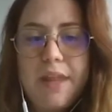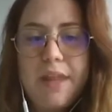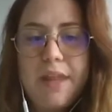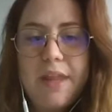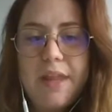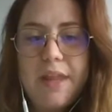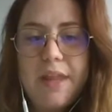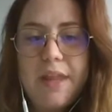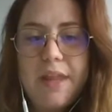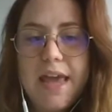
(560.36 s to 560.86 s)

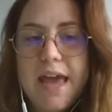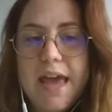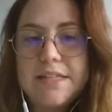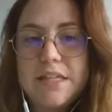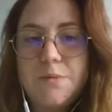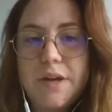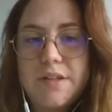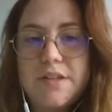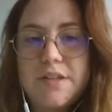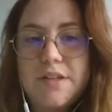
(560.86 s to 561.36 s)
And the
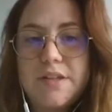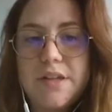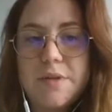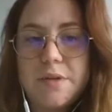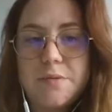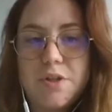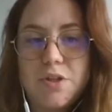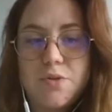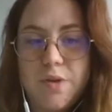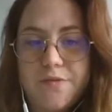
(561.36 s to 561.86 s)
water
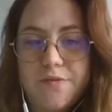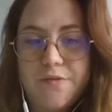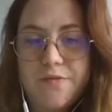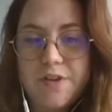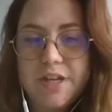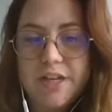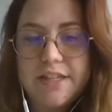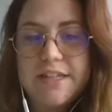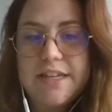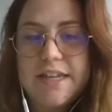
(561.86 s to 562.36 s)
absorption
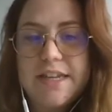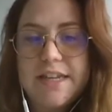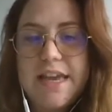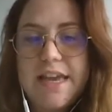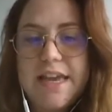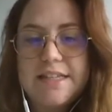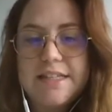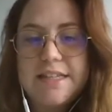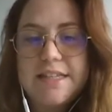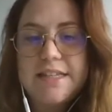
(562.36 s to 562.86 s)
coefficient
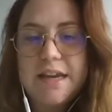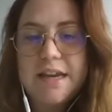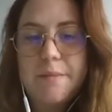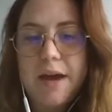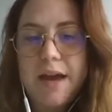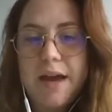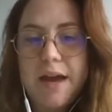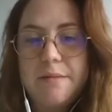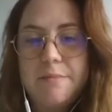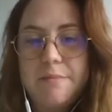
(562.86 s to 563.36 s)
is
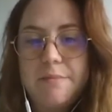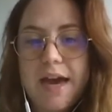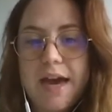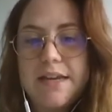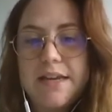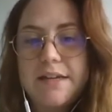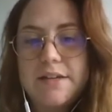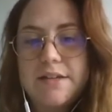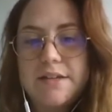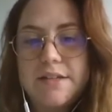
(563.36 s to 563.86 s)
determined
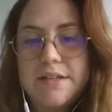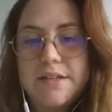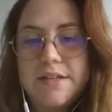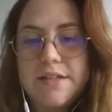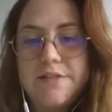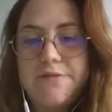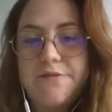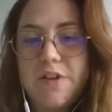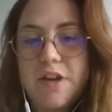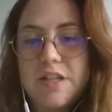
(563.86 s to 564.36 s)
by the
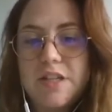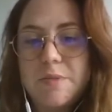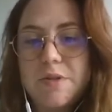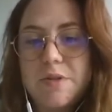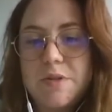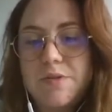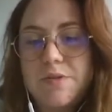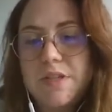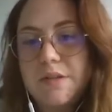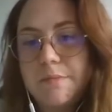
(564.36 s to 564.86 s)
difference
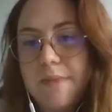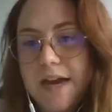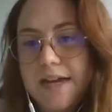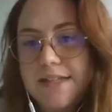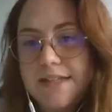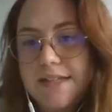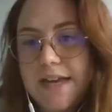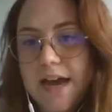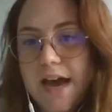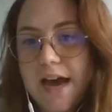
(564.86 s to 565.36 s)
between the
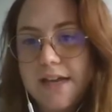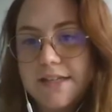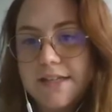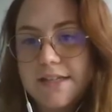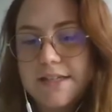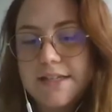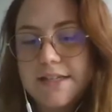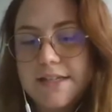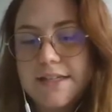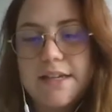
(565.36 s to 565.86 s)
mass at
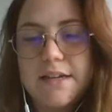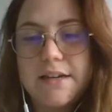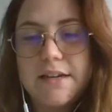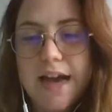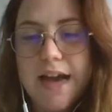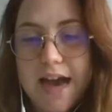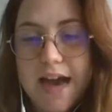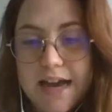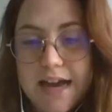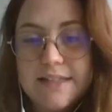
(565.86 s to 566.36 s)

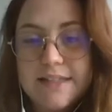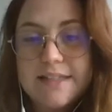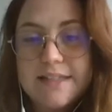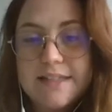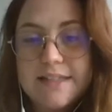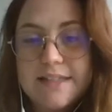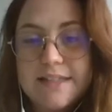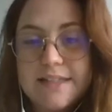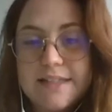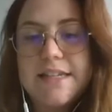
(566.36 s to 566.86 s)

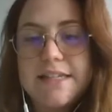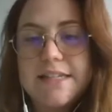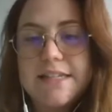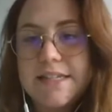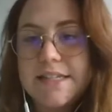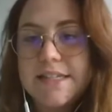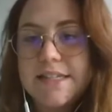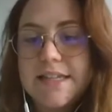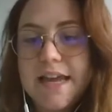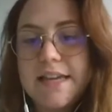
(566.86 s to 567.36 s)
SSD
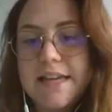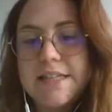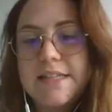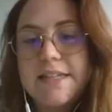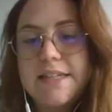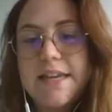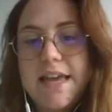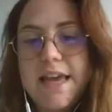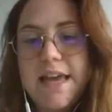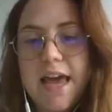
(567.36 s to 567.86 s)

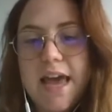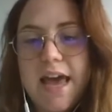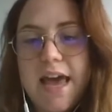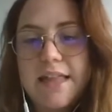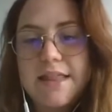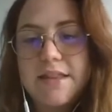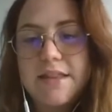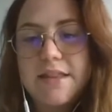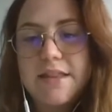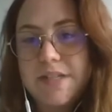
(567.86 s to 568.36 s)
state
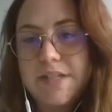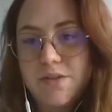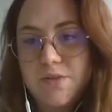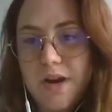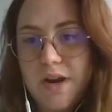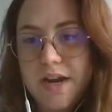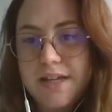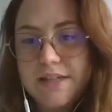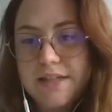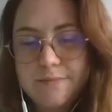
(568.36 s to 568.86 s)
and the mass
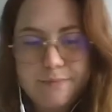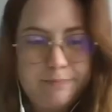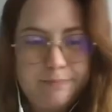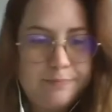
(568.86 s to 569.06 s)
dried.